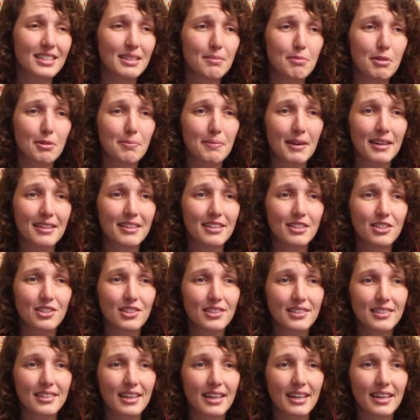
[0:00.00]
Macbeth as
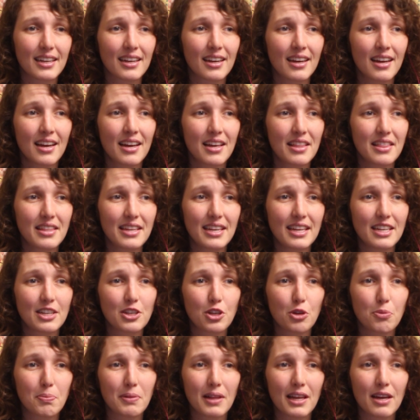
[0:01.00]
just like the
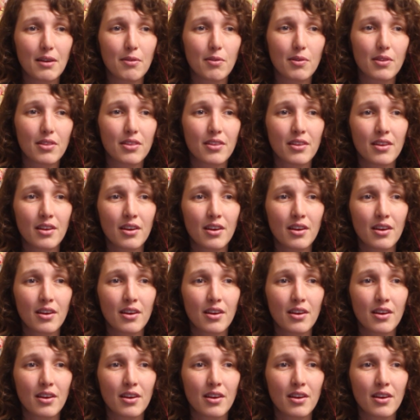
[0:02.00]
interplay with